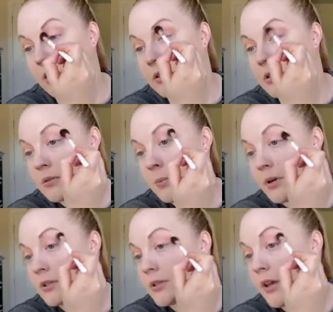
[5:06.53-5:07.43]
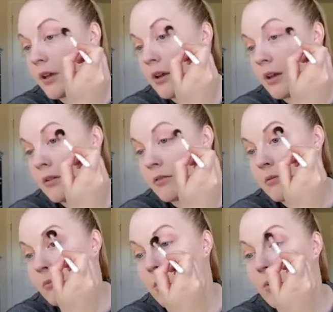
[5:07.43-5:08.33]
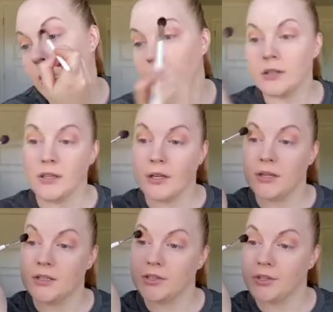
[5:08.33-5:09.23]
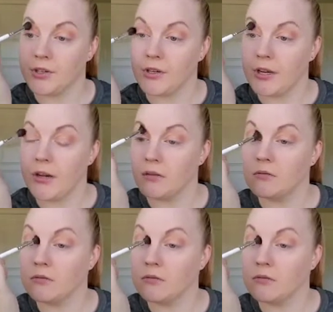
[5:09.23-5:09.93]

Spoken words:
disperse it even more to kind of shear it out.